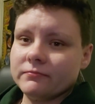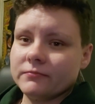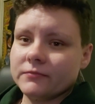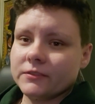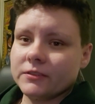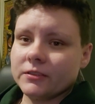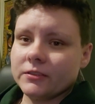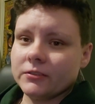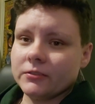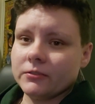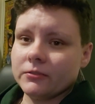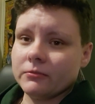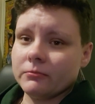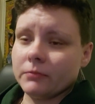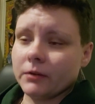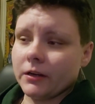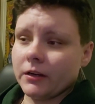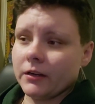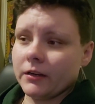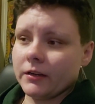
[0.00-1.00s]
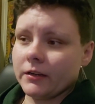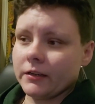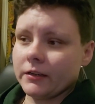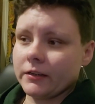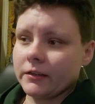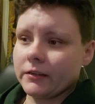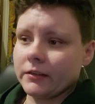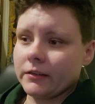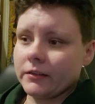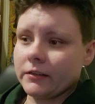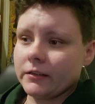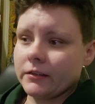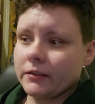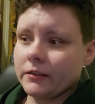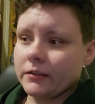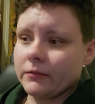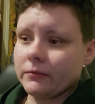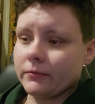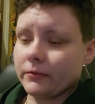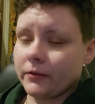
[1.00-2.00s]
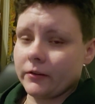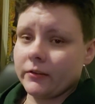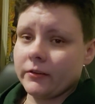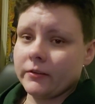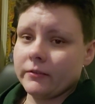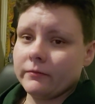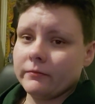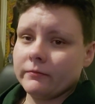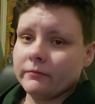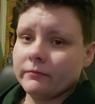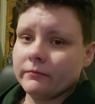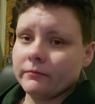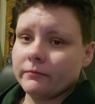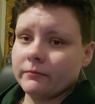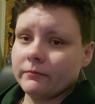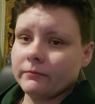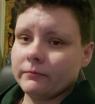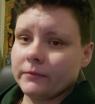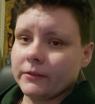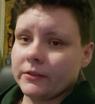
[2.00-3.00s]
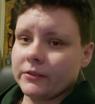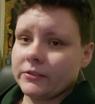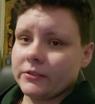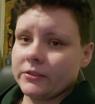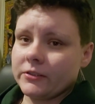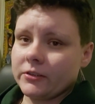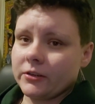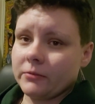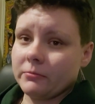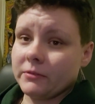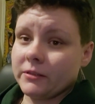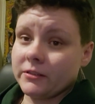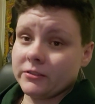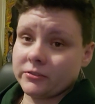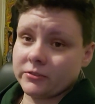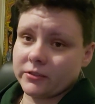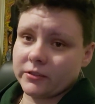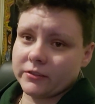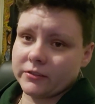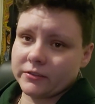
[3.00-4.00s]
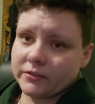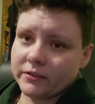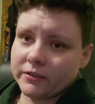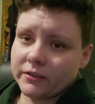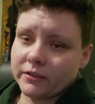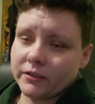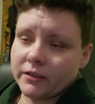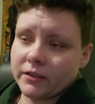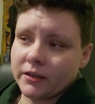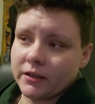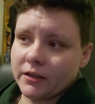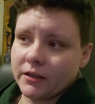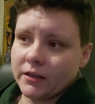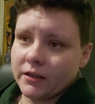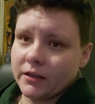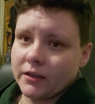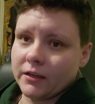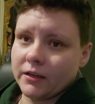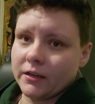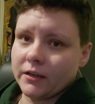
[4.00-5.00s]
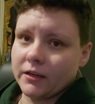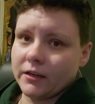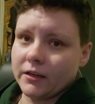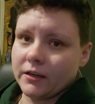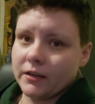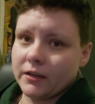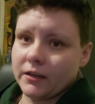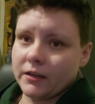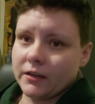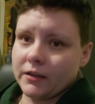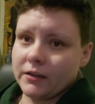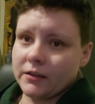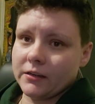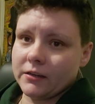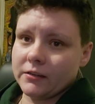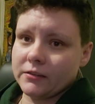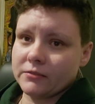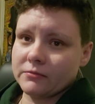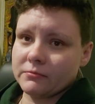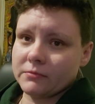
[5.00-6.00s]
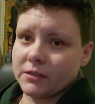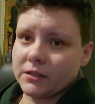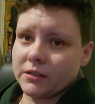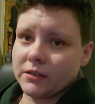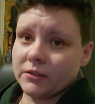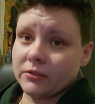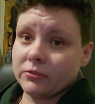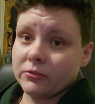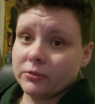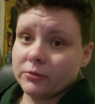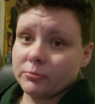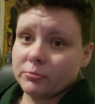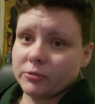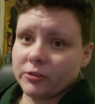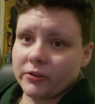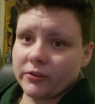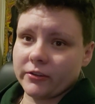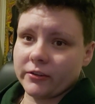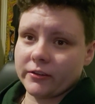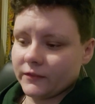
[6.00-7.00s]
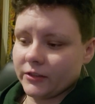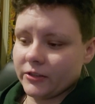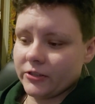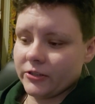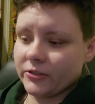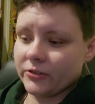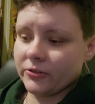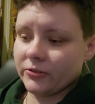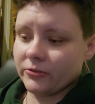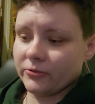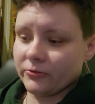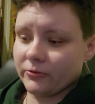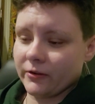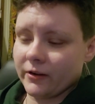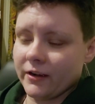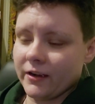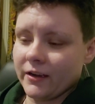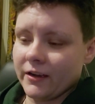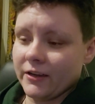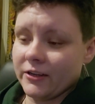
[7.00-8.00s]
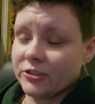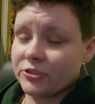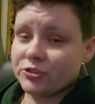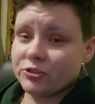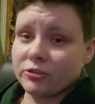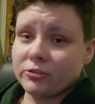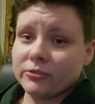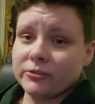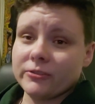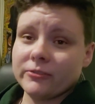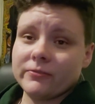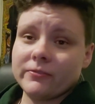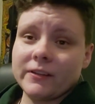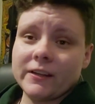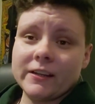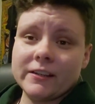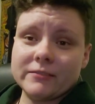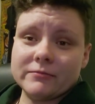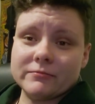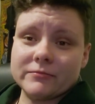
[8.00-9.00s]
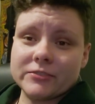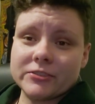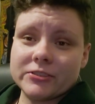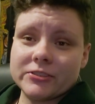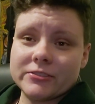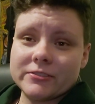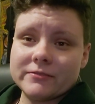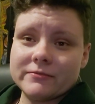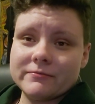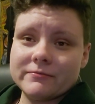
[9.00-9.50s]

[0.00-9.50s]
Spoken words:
to my father, because he got me into Godzilla. And my older brother, who stroked the flames